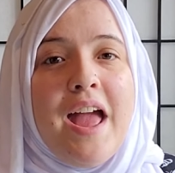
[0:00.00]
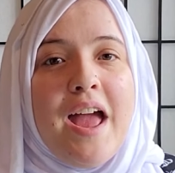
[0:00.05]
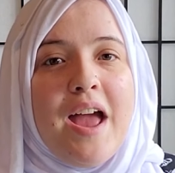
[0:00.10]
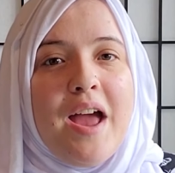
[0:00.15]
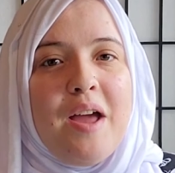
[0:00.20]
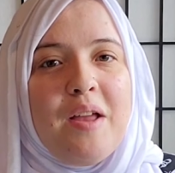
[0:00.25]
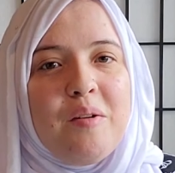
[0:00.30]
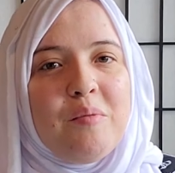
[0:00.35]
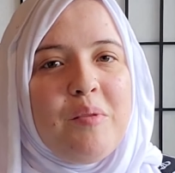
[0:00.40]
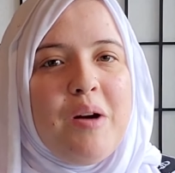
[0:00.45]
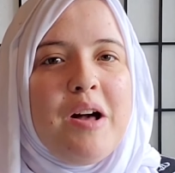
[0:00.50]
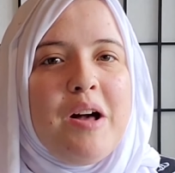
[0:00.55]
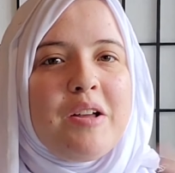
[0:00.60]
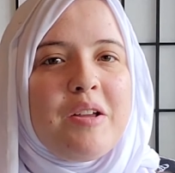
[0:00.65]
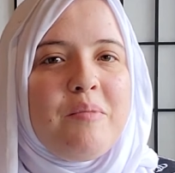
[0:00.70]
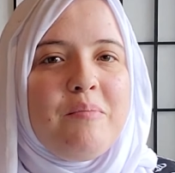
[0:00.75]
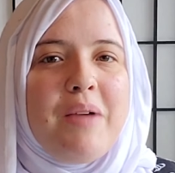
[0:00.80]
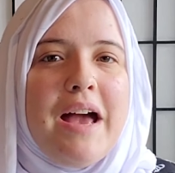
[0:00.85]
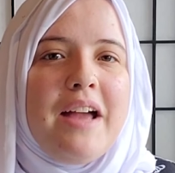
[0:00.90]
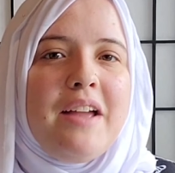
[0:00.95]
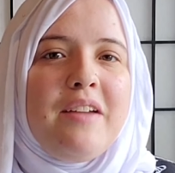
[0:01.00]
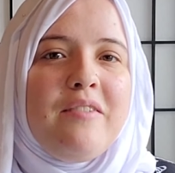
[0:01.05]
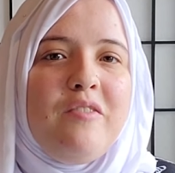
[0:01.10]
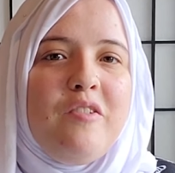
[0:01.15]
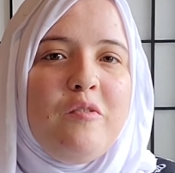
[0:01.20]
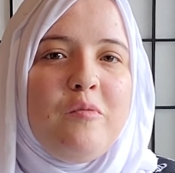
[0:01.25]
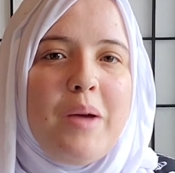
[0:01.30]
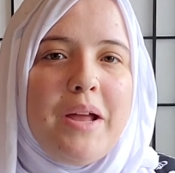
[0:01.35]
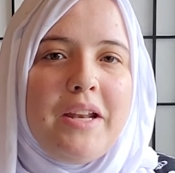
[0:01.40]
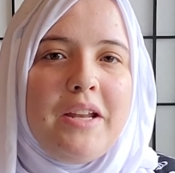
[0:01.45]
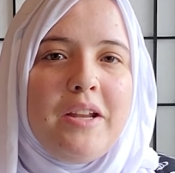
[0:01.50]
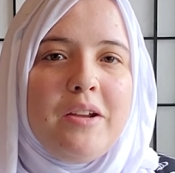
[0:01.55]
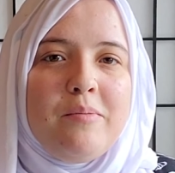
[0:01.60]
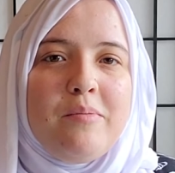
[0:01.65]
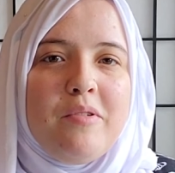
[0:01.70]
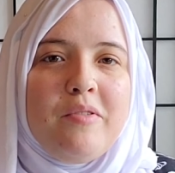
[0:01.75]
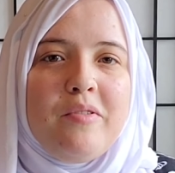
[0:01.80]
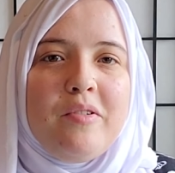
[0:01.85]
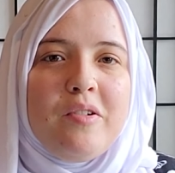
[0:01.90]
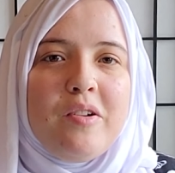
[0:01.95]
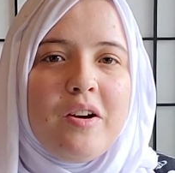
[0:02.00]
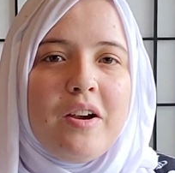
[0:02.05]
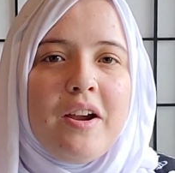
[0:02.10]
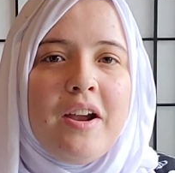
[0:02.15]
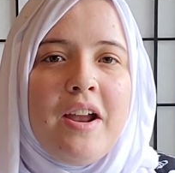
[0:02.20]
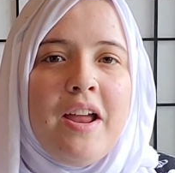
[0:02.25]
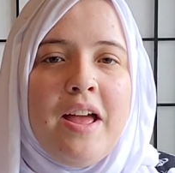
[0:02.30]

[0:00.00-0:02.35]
and welcome back if you've been here before.